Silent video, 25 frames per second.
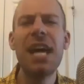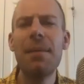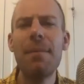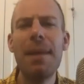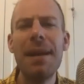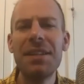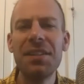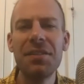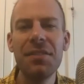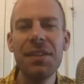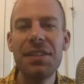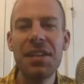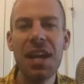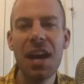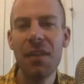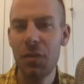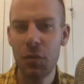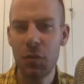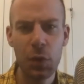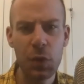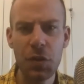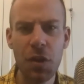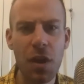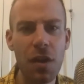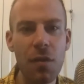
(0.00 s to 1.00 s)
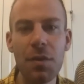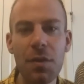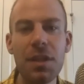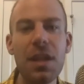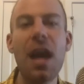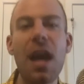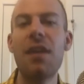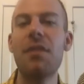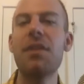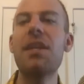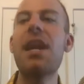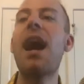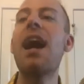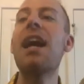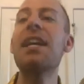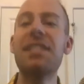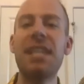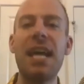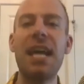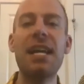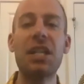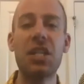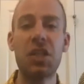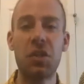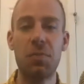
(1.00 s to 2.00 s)
mentally tough. We saw that with Giannis. Giannis
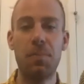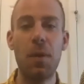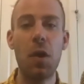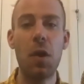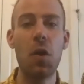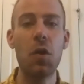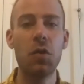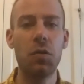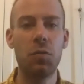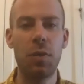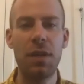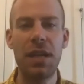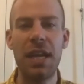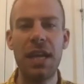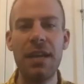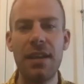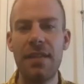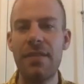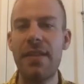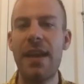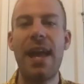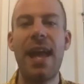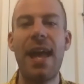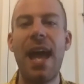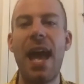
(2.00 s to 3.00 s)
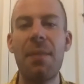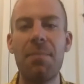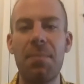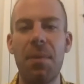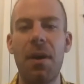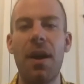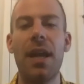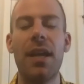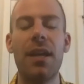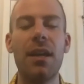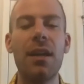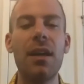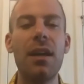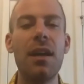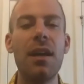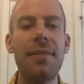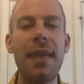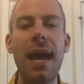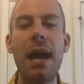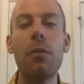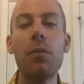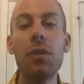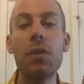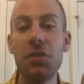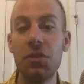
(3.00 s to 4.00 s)
got exposed when he did that headbutt.
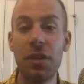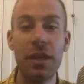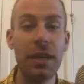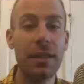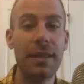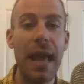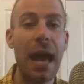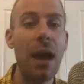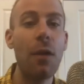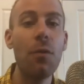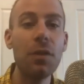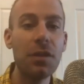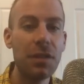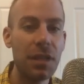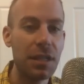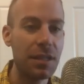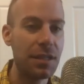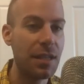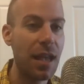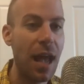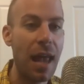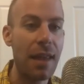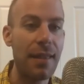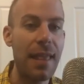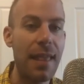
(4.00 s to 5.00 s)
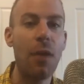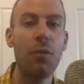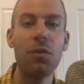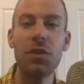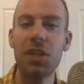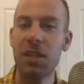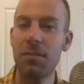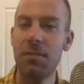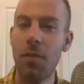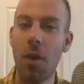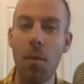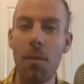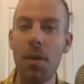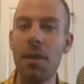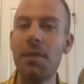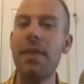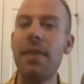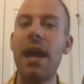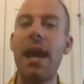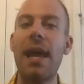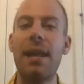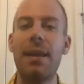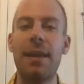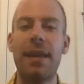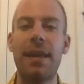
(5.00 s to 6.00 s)
That was the sign. That was the moment
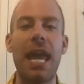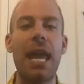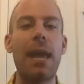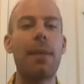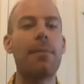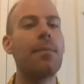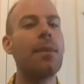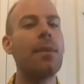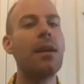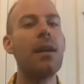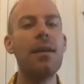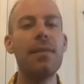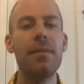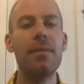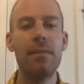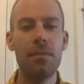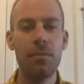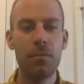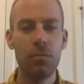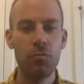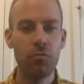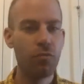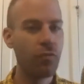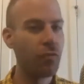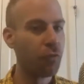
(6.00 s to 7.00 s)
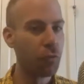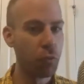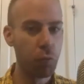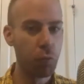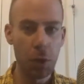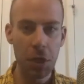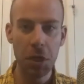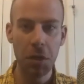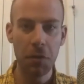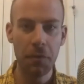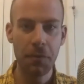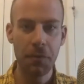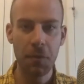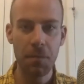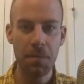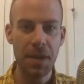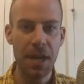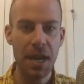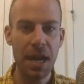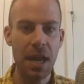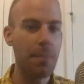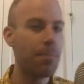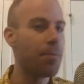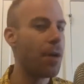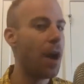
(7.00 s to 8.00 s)
that it came real for
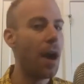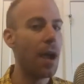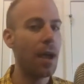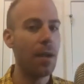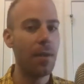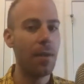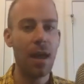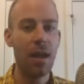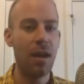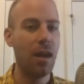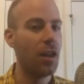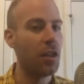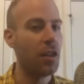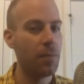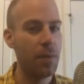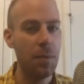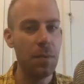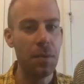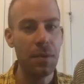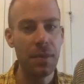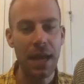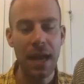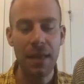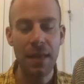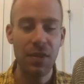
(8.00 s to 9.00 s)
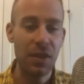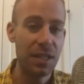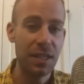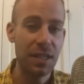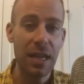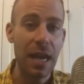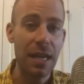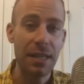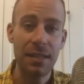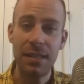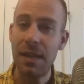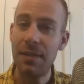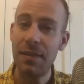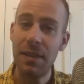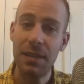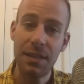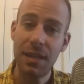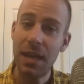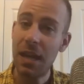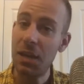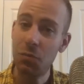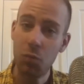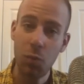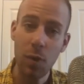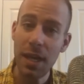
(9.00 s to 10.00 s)
me and probably a lot of other people that this
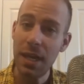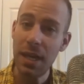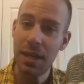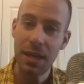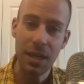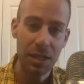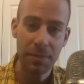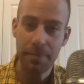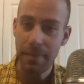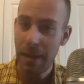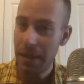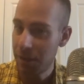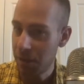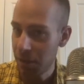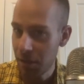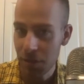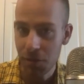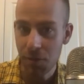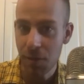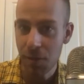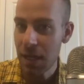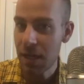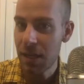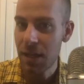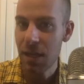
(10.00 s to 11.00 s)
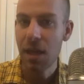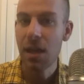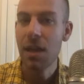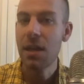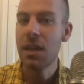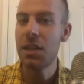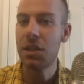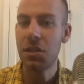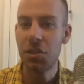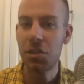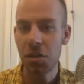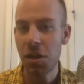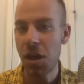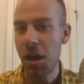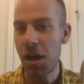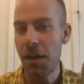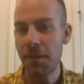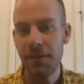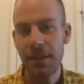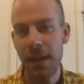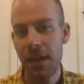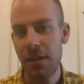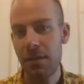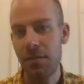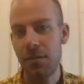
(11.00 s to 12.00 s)
guy's weak. He's mentally weak. He's
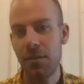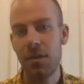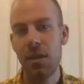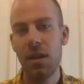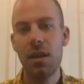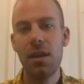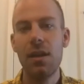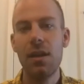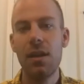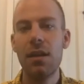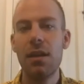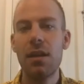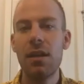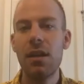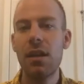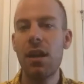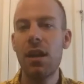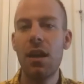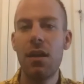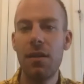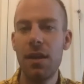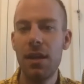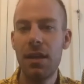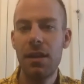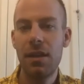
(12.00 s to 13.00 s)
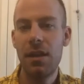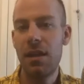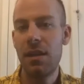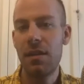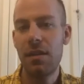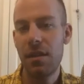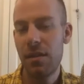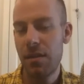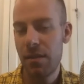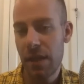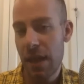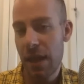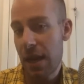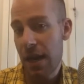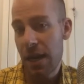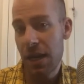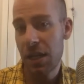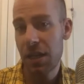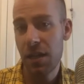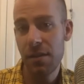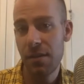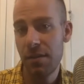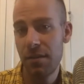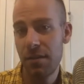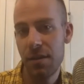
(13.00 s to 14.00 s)
soft, and they got
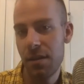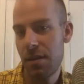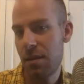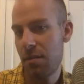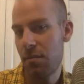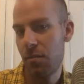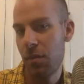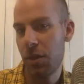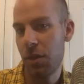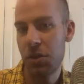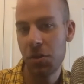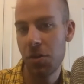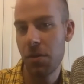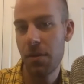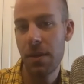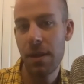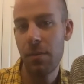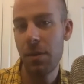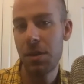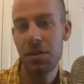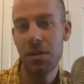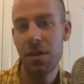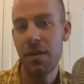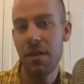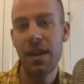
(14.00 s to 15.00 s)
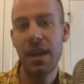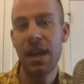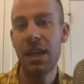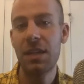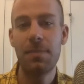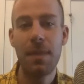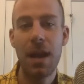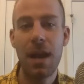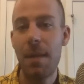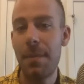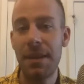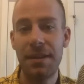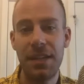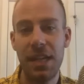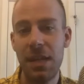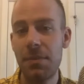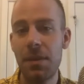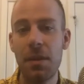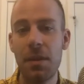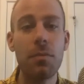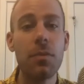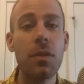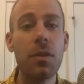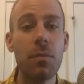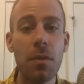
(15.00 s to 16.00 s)
it. And we saw that against Miami. It's
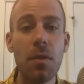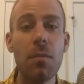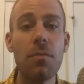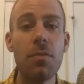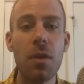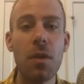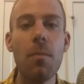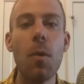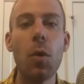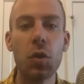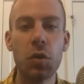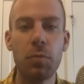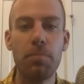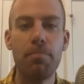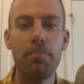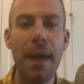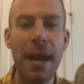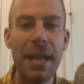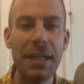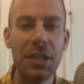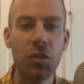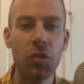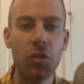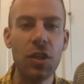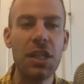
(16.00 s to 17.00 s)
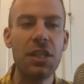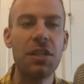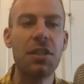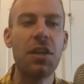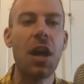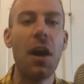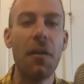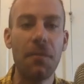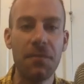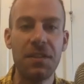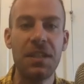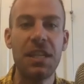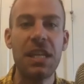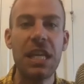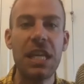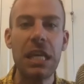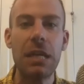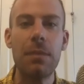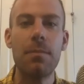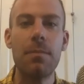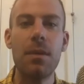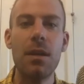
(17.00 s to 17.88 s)
the most mentally tough team.